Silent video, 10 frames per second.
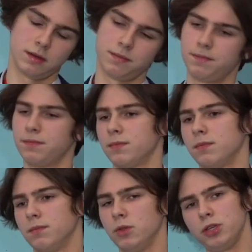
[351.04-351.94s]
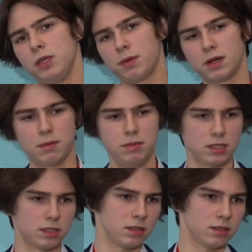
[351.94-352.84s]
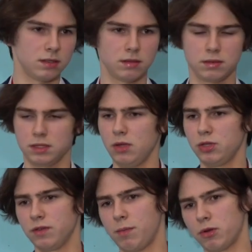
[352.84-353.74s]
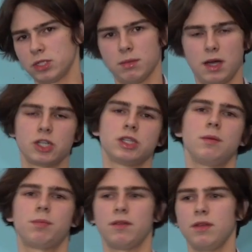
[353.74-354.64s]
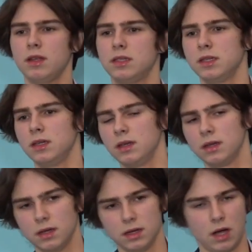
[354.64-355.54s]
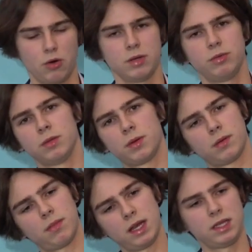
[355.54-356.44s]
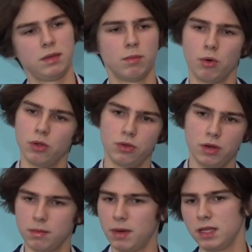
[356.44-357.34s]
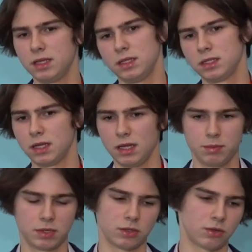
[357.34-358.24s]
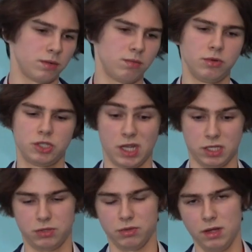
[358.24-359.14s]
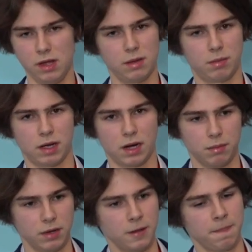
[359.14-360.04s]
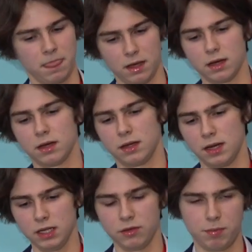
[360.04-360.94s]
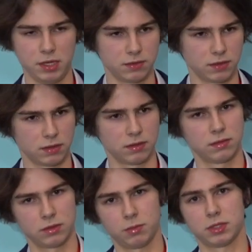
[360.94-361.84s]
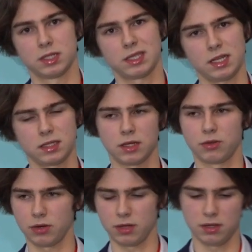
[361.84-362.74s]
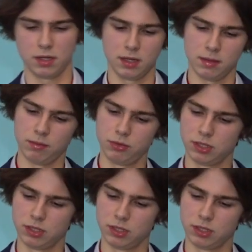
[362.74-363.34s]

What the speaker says: and in this case many programmers ask how to check a small model and small script. SAST